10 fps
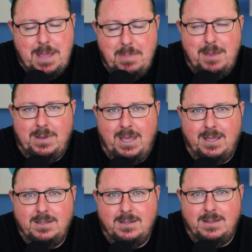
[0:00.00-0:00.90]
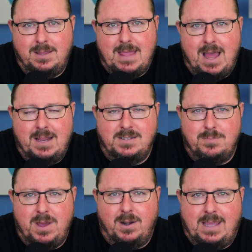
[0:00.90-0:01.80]
it may be that that is a
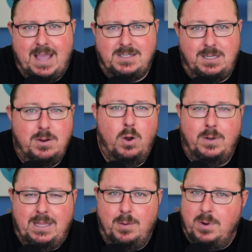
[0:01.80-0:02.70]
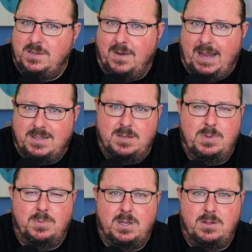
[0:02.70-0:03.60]
better case and you don't need the bridge financing to
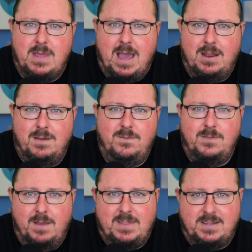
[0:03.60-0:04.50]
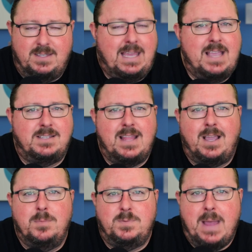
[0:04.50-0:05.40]
be able to do that that if if that's the case and
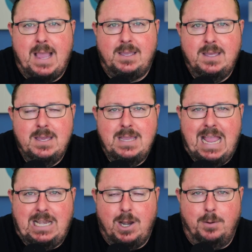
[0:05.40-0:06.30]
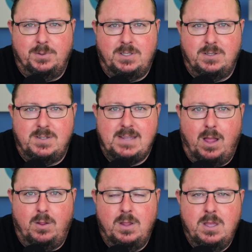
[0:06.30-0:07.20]
that comes back and you're able to
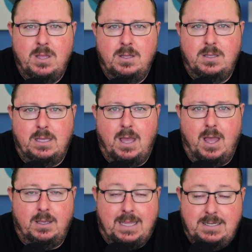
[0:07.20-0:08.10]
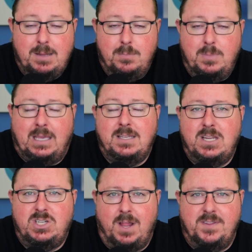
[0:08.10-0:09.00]
sell uh, be
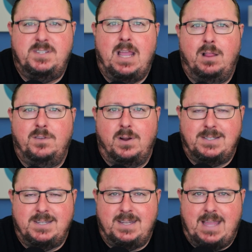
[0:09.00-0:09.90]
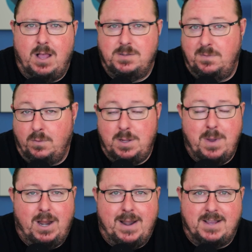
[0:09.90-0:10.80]
contingent on the sale of your existing house before you
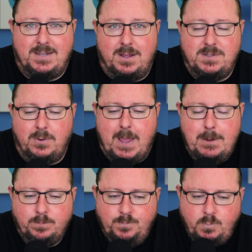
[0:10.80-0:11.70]
buy your next house okay